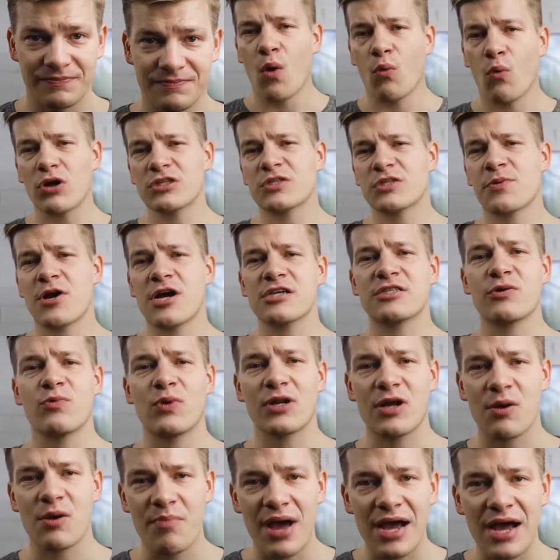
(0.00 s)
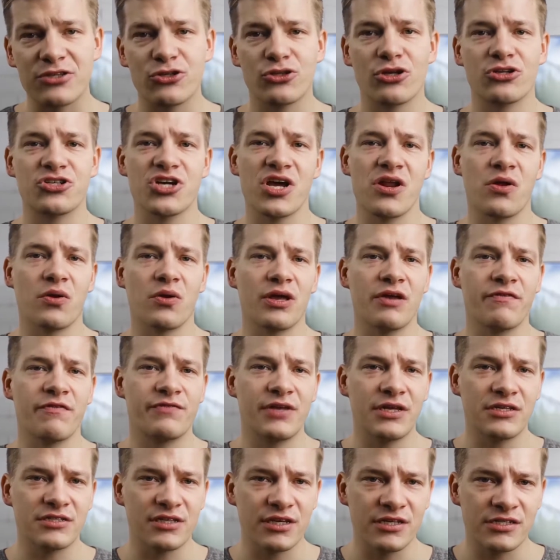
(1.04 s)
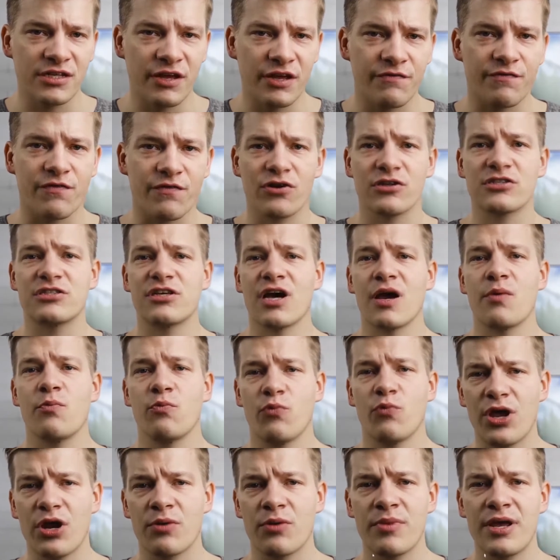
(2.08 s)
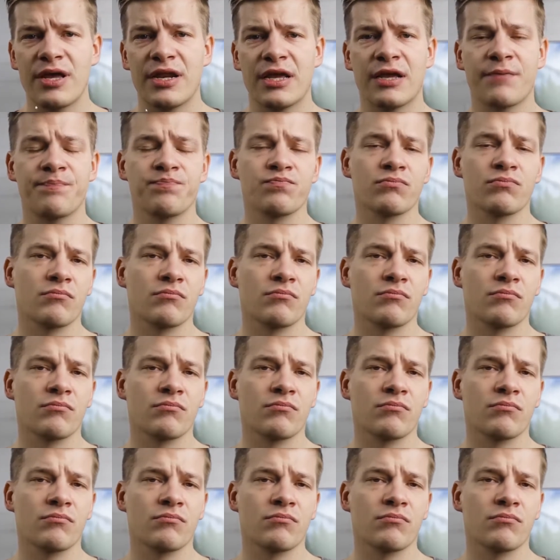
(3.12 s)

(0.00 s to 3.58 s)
What's up, guys, and welcome back to the channel. If this is the first time we are meeting,